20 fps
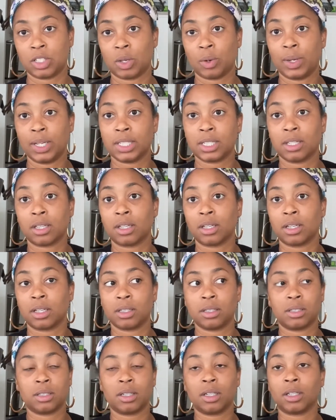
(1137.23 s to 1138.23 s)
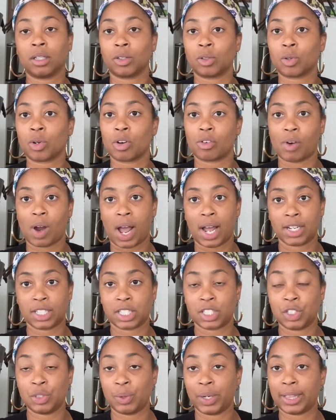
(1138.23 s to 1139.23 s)
So into the little
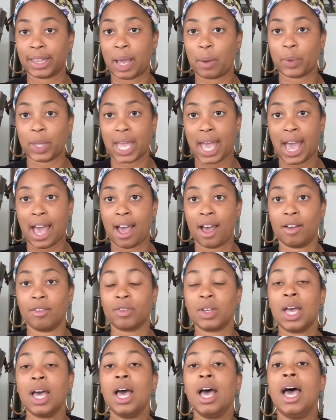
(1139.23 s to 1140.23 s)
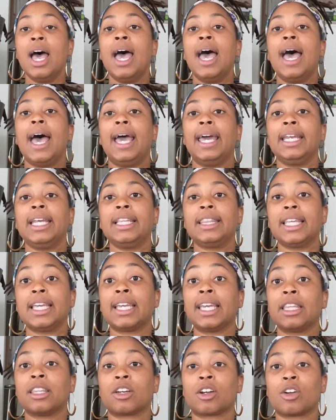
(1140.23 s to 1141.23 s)
garage unit that we have. Anything in the